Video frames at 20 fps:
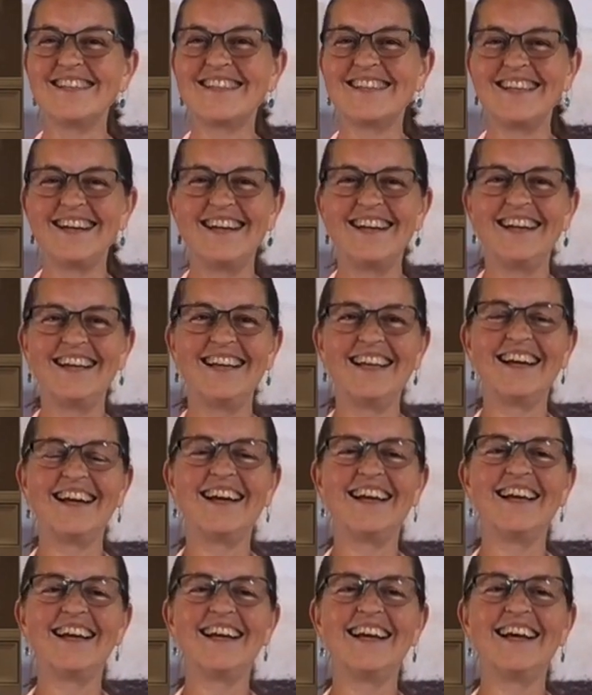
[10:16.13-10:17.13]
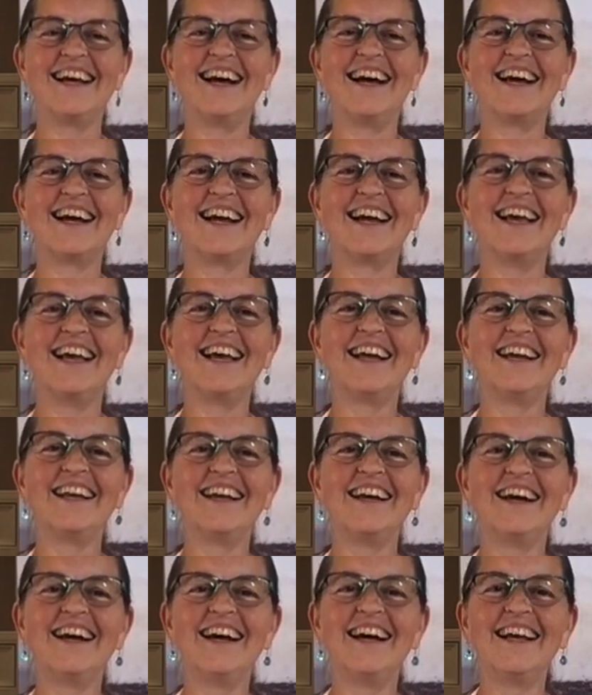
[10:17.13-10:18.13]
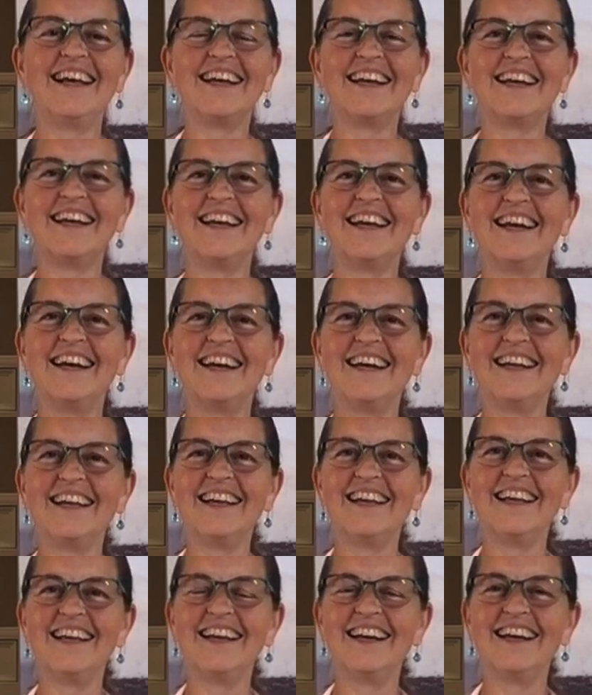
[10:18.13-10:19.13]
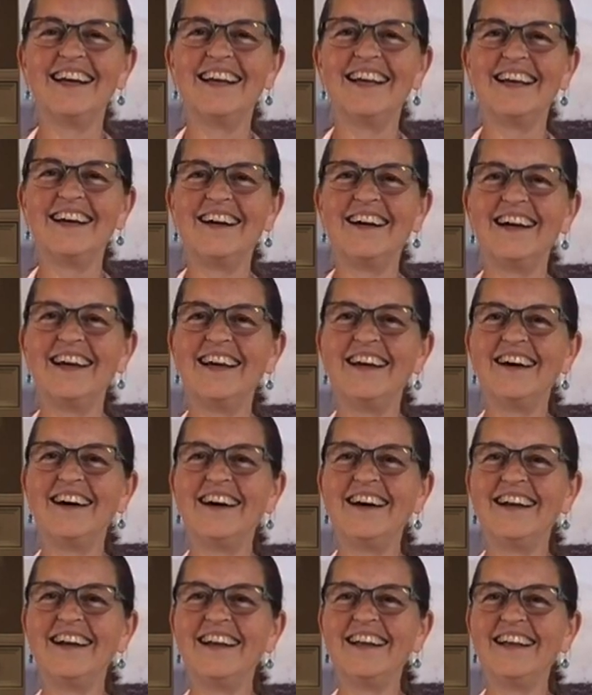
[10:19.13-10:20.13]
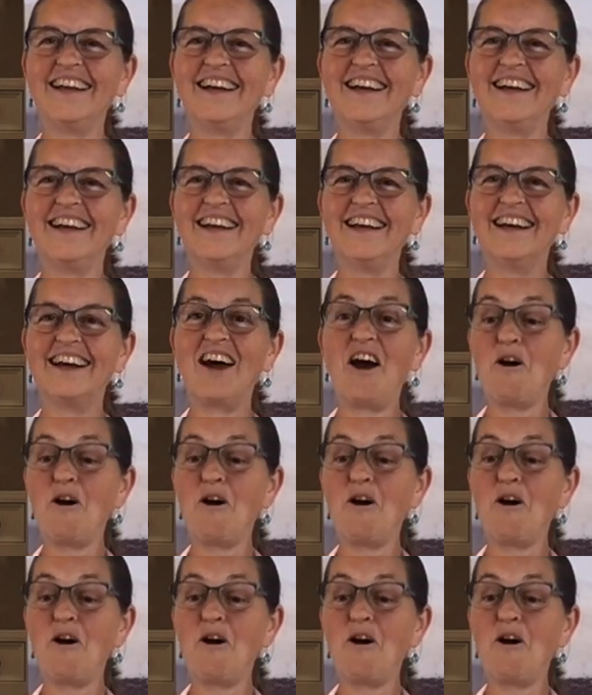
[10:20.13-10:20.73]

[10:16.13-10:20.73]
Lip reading: So depending on who you are, it's either 4-2 sultanas or it's 5-2. So